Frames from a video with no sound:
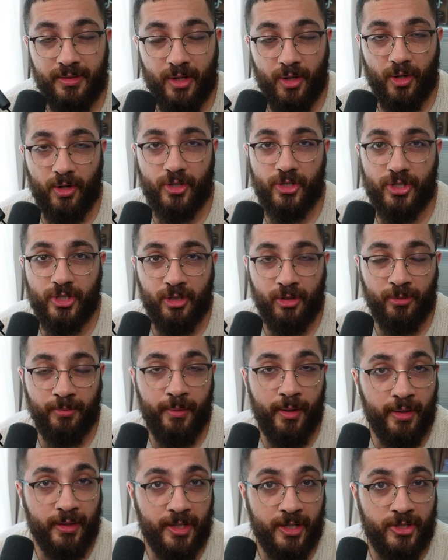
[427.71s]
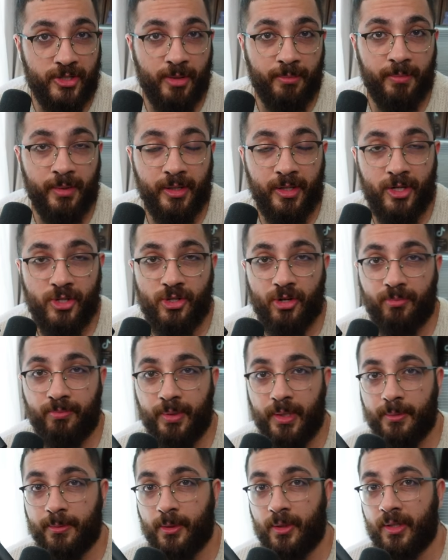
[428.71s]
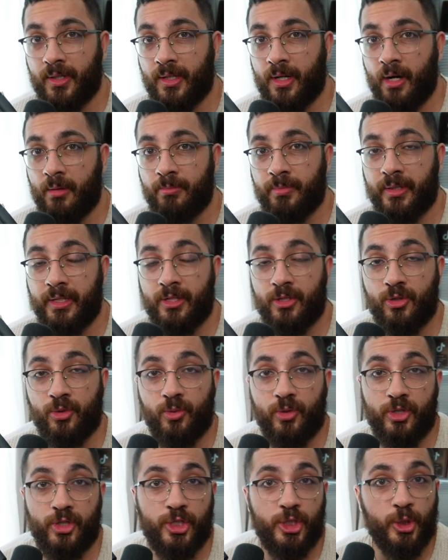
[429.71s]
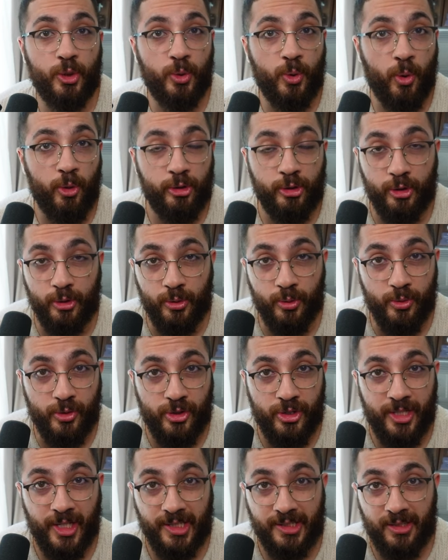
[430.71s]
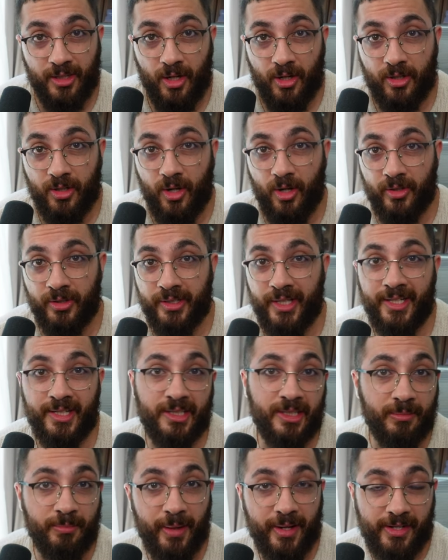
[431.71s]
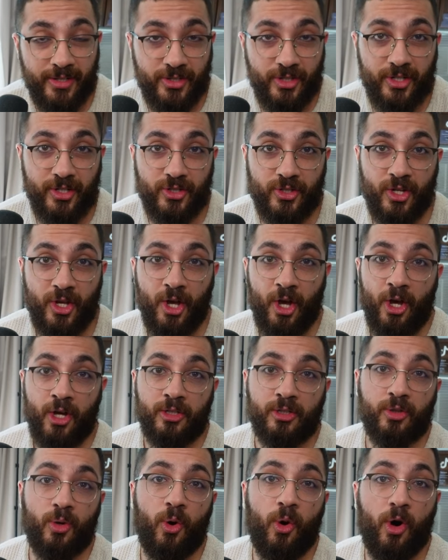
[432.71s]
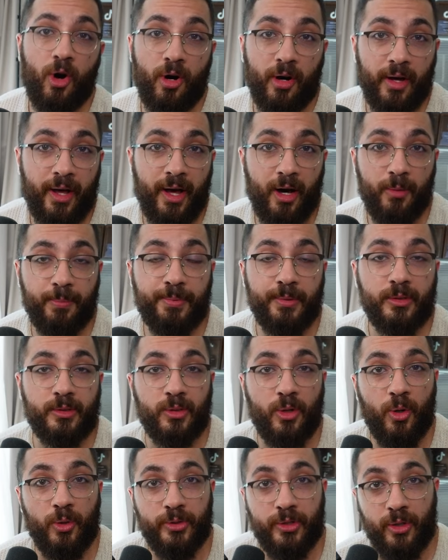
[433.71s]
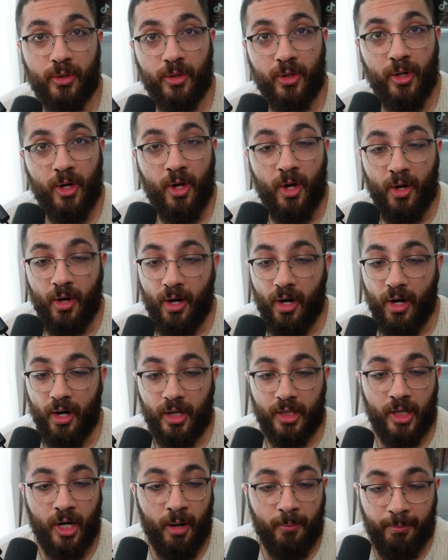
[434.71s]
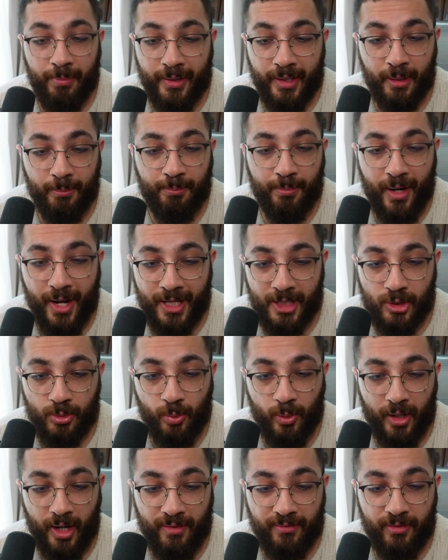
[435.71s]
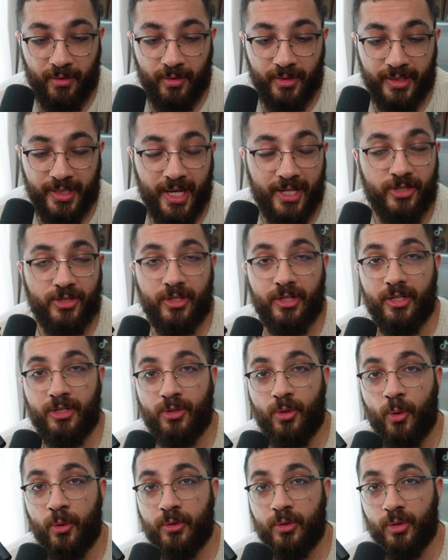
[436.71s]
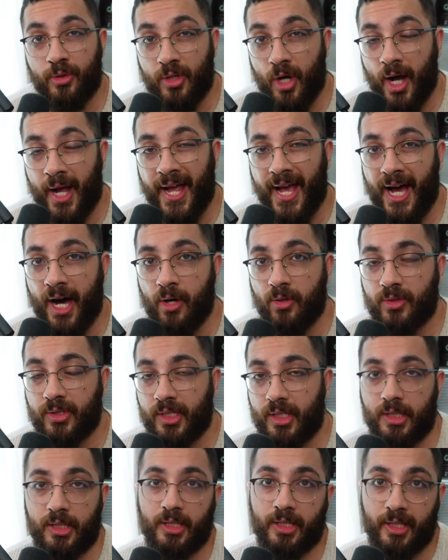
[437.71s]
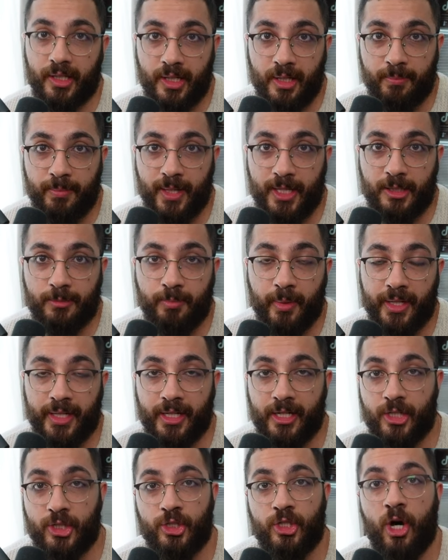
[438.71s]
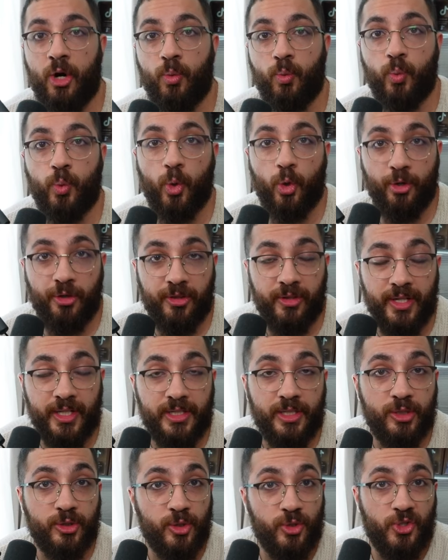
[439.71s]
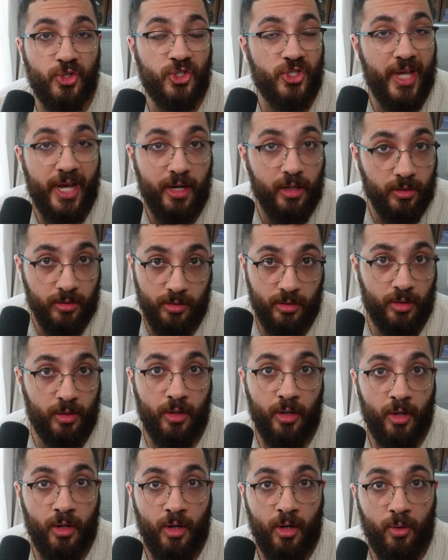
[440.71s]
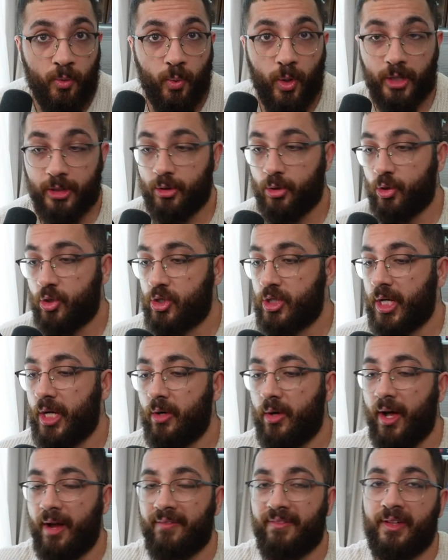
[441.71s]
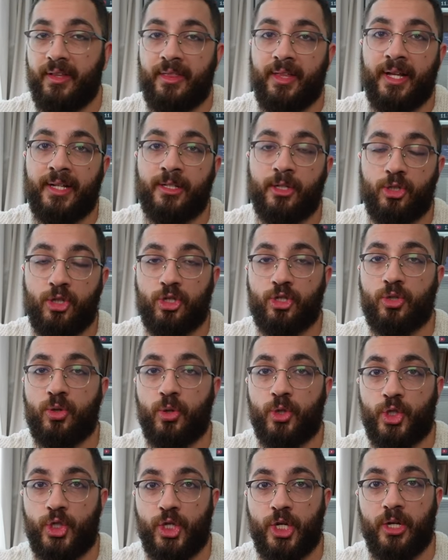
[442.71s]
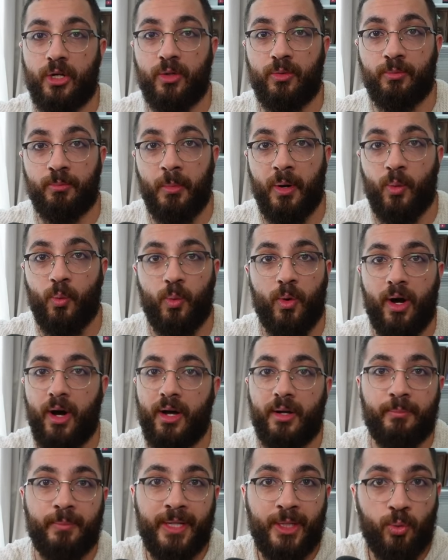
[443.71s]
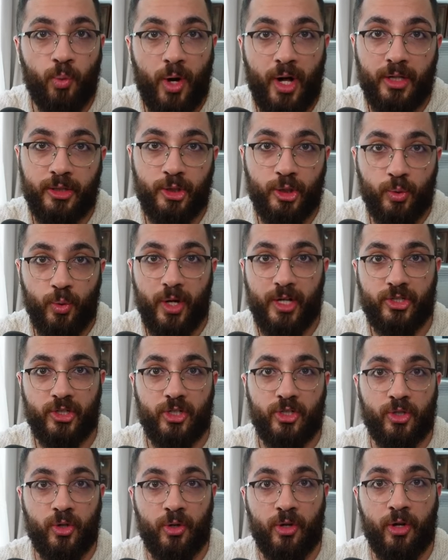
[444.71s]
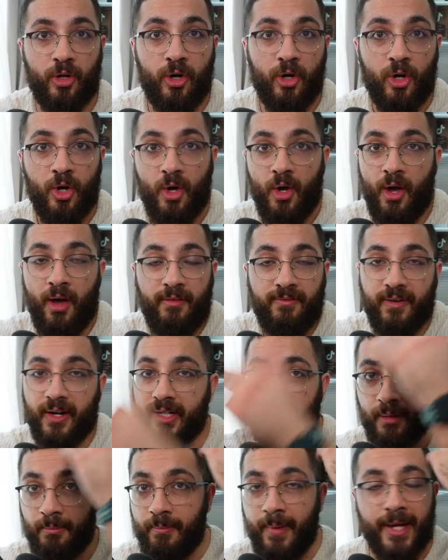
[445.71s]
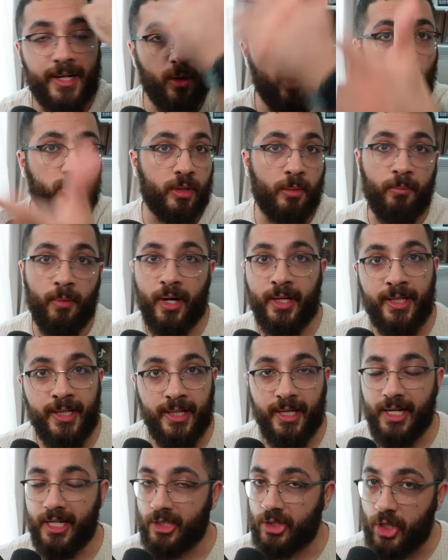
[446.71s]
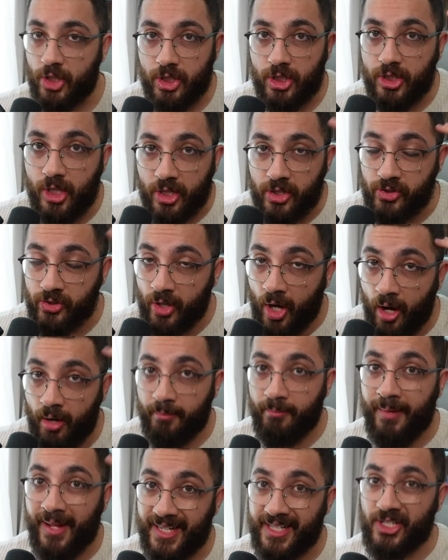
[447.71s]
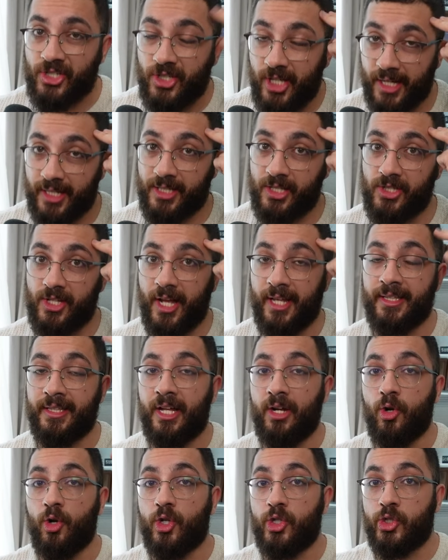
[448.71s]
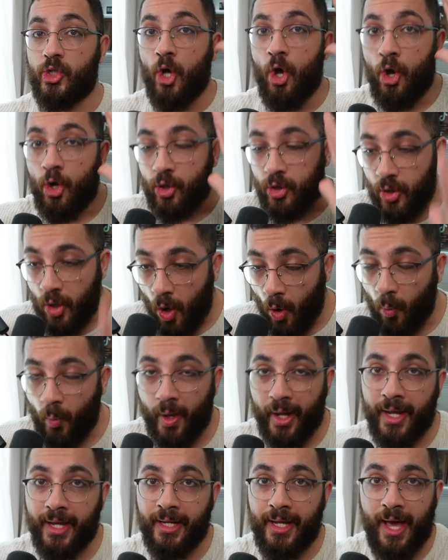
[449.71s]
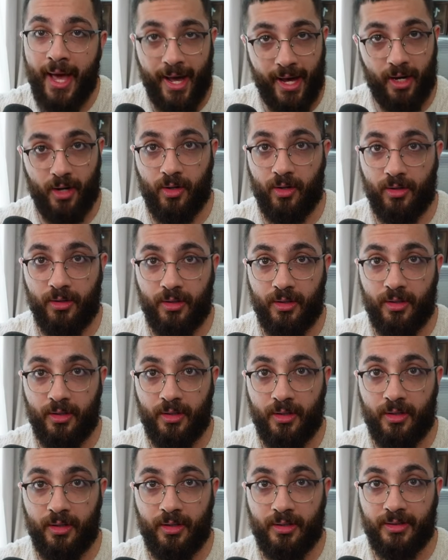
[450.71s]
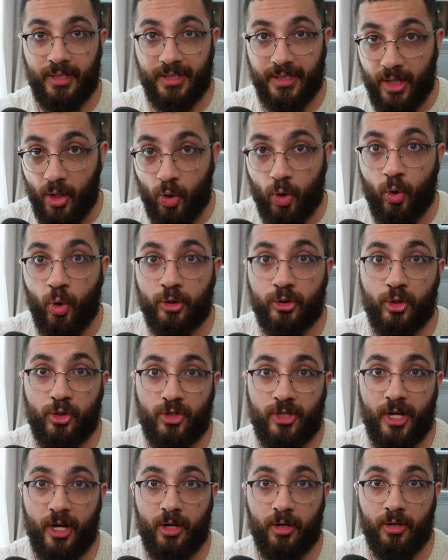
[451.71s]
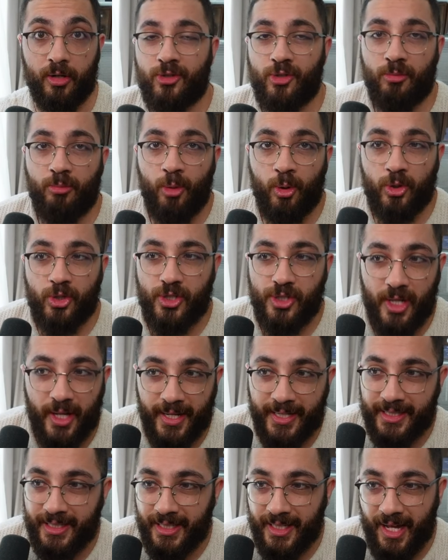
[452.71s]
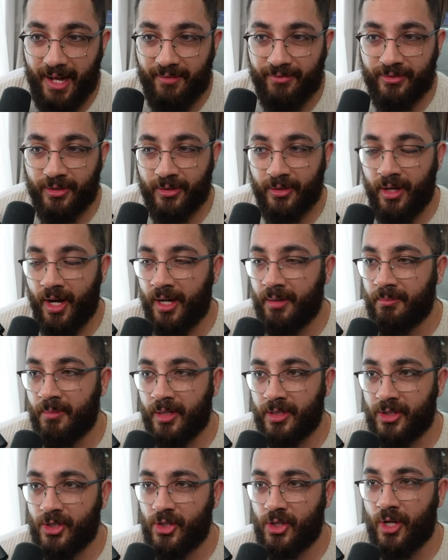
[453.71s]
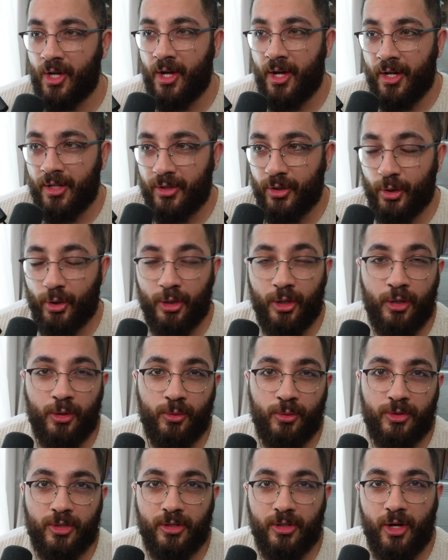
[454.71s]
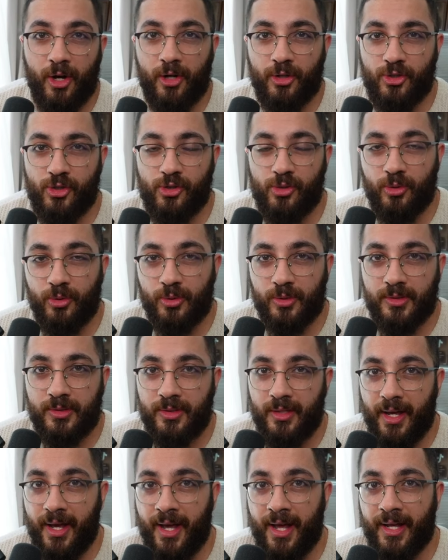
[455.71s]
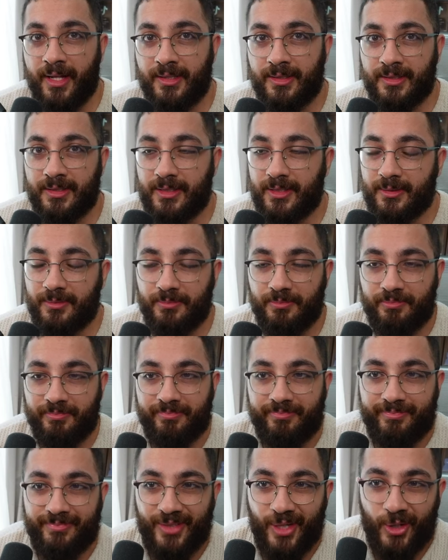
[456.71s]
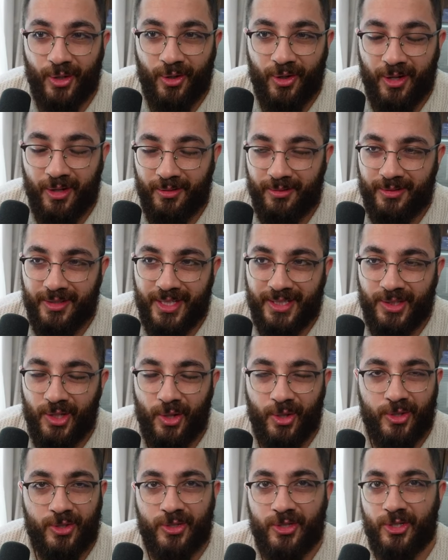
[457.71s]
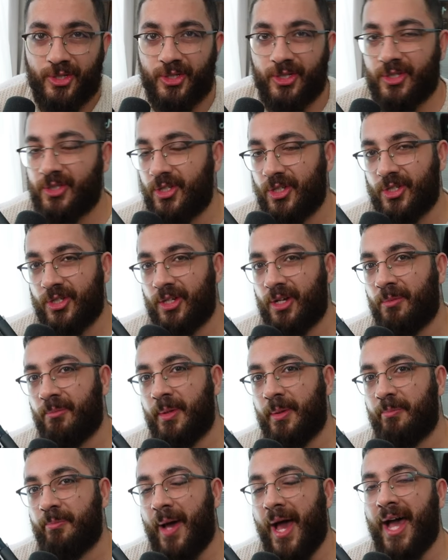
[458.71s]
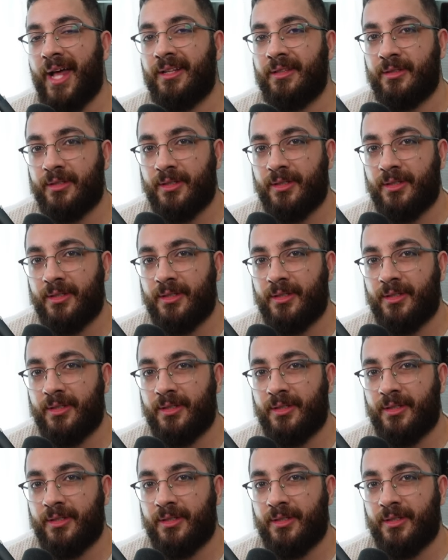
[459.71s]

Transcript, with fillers: There are still millions and millions of people and companies who are still going to use TikTok on a daily basis to help grow their uh, company, brands, whatever. Yes, it is going to die out a little bit, but it is not worth it to sell. What? You sell everything, you just go chill, meanwhile U S is gonna fucking make all the money? It just does not make sense, and there is no way in hell that they're going to sell. So most likely after nine months, they're gonna lose a lawsuit, and they're gonna, TikTok is just, just gonna be banned.